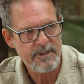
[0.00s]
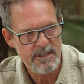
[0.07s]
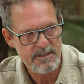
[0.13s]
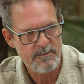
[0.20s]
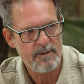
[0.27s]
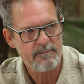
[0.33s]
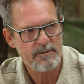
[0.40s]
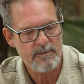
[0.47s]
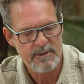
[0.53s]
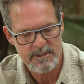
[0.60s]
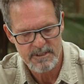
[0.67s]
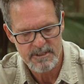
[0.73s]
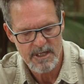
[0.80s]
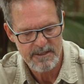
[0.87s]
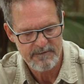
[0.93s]
That's probably where the
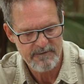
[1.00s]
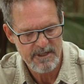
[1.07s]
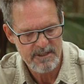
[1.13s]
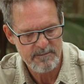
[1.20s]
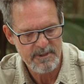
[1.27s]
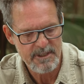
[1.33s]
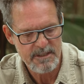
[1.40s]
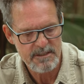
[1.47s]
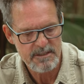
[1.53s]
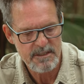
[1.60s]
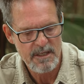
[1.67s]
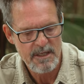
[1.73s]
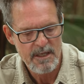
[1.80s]
snake venom is.